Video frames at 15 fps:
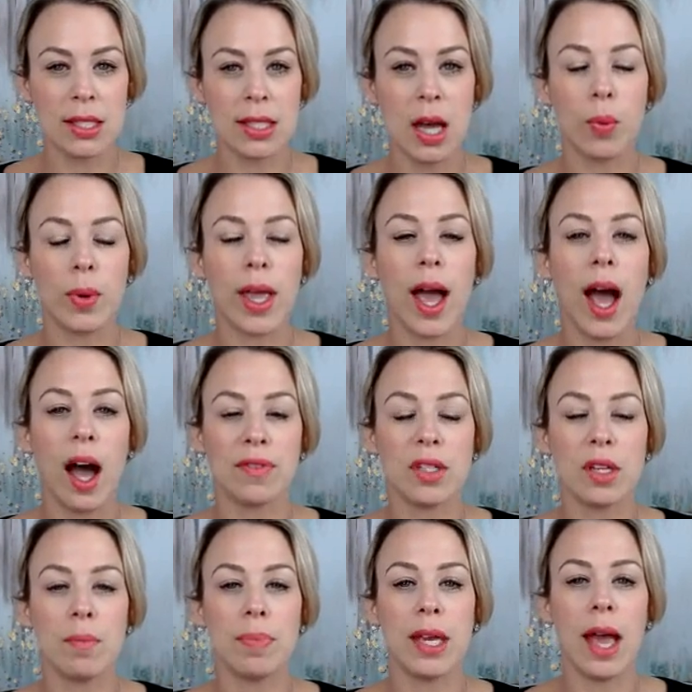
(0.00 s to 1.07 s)
that we have
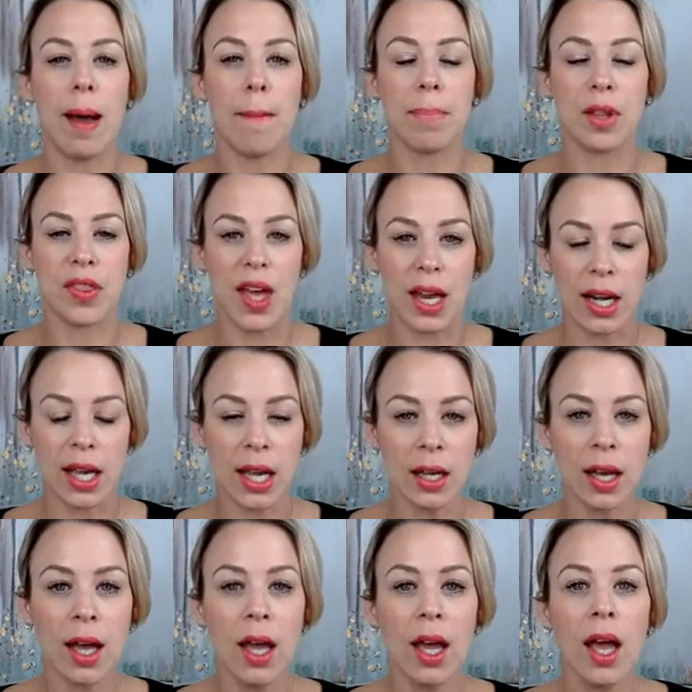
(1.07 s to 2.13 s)
to be empathetic